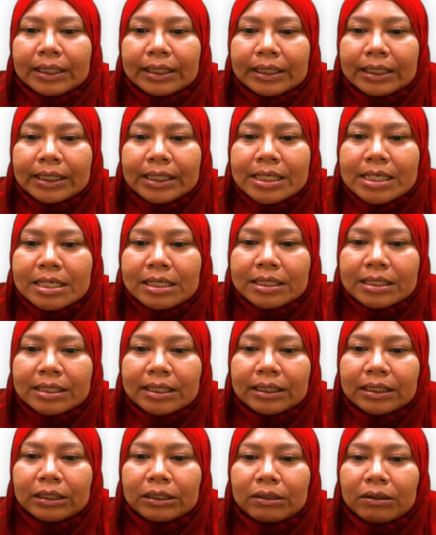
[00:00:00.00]

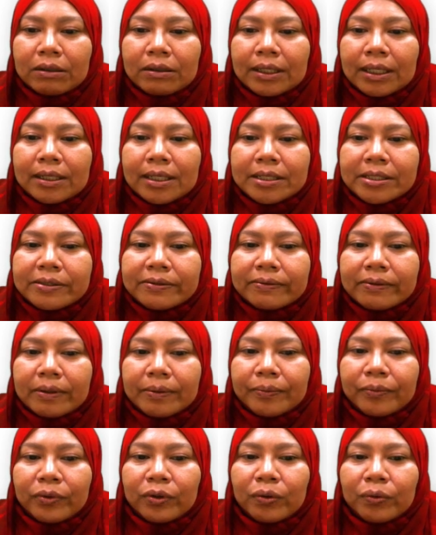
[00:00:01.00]
this non-ionized
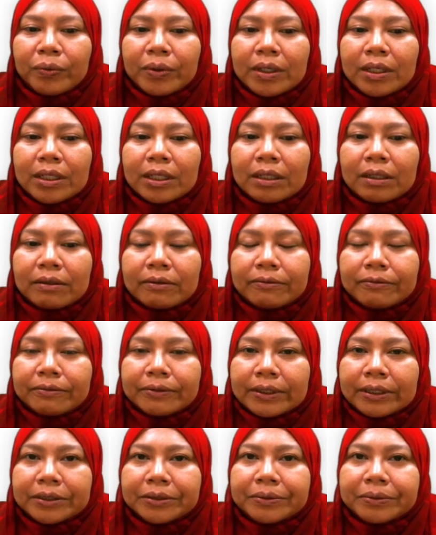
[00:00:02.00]
form will
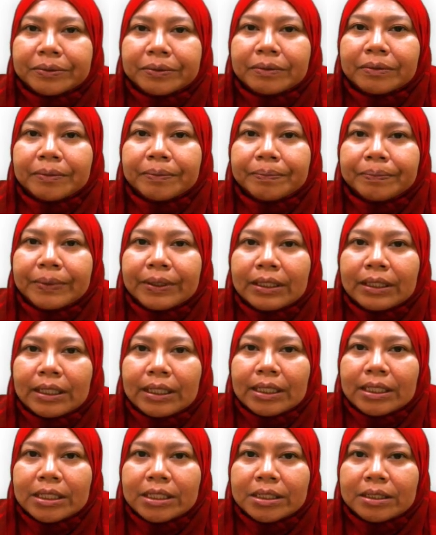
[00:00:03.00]
convert to
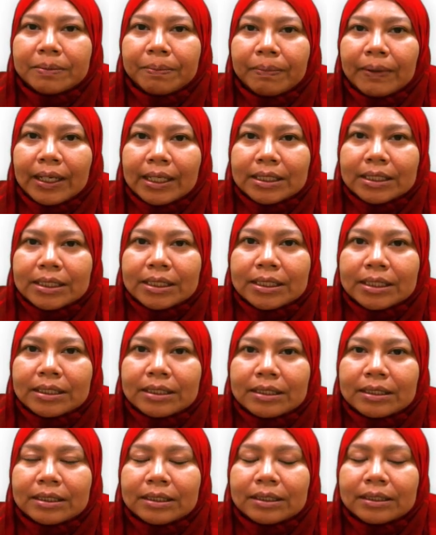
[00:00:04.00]
BH plus,
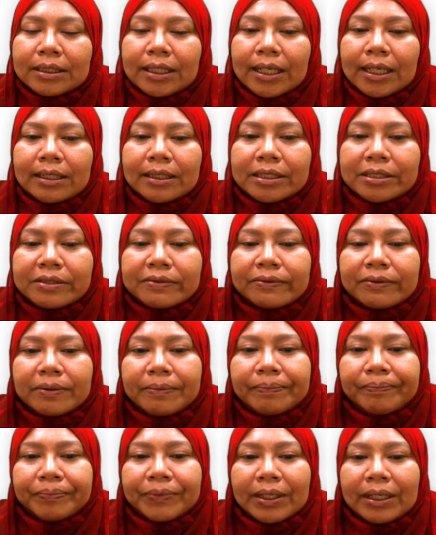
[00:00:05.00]
the ionized
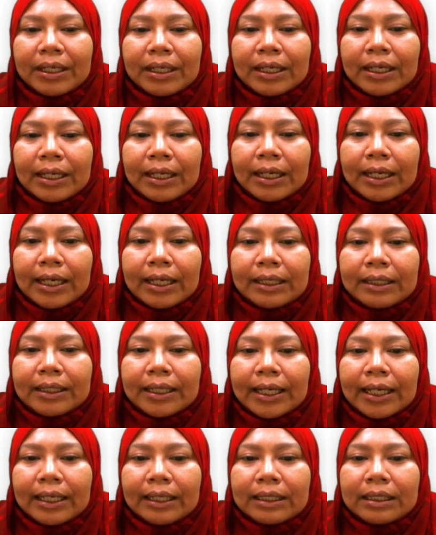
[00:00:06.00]
form, and
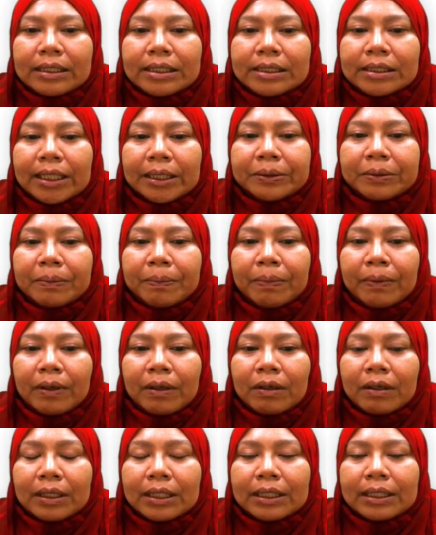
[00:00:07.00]
then you'll start to
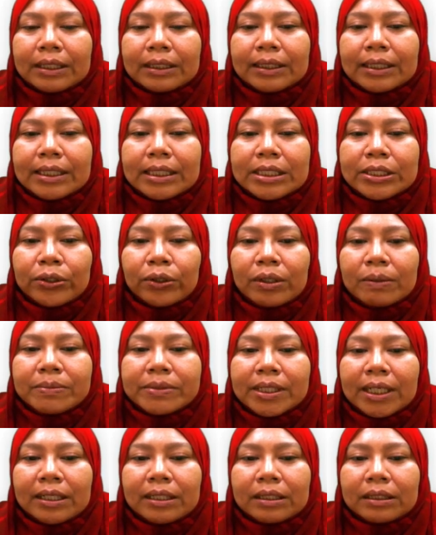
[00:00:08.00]
block the sodium
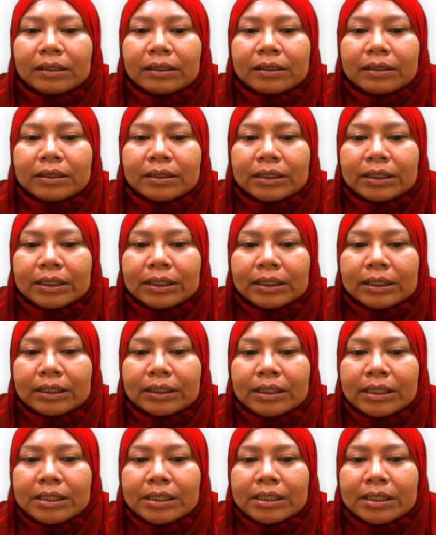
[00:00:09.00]
channel.
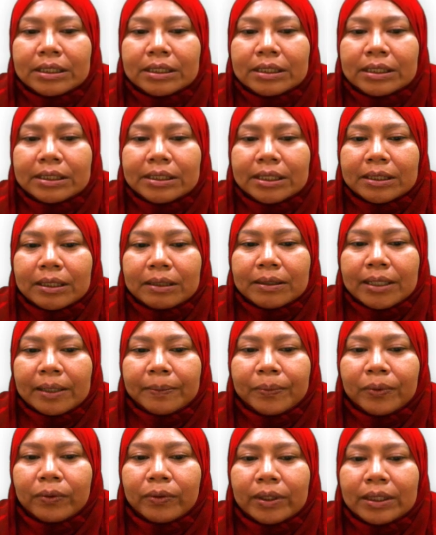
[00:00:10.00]
There's a
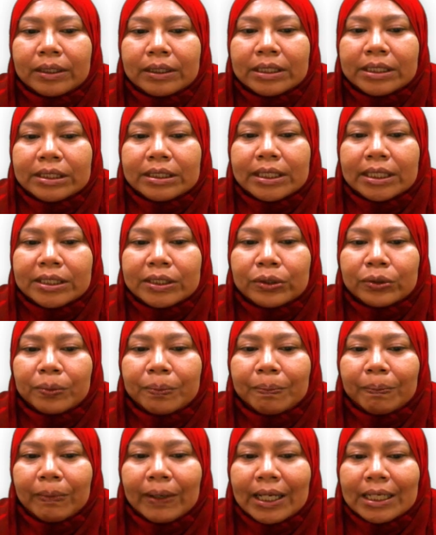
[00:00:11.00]
typo, there's no
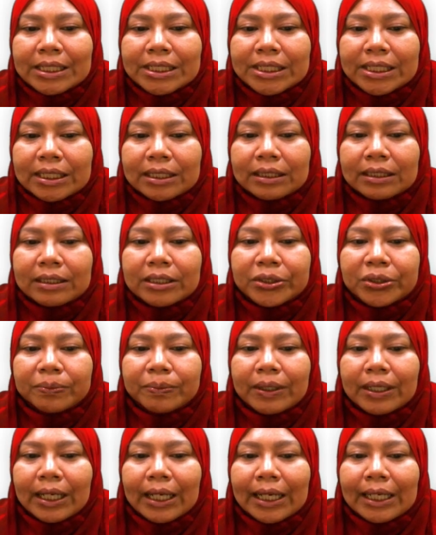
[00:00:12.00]
plus here, it should
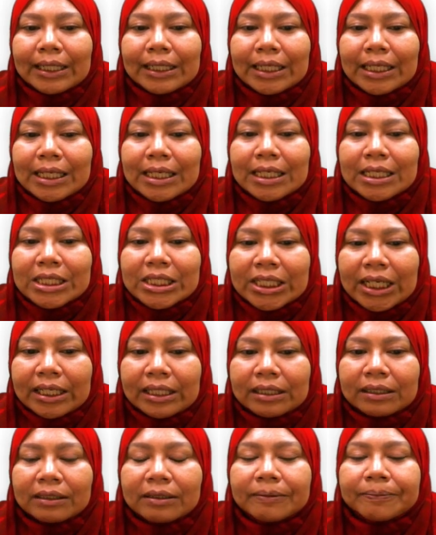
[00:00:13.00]
be Na
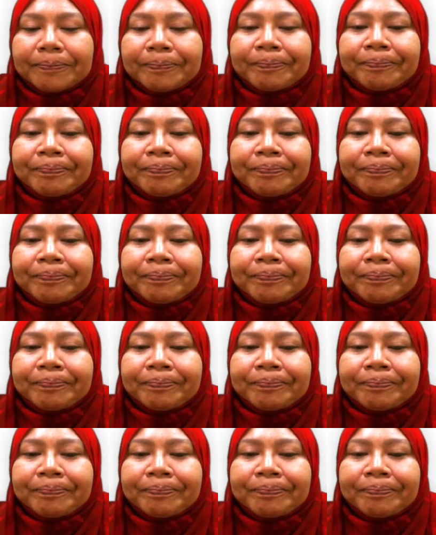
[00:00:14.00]
channel.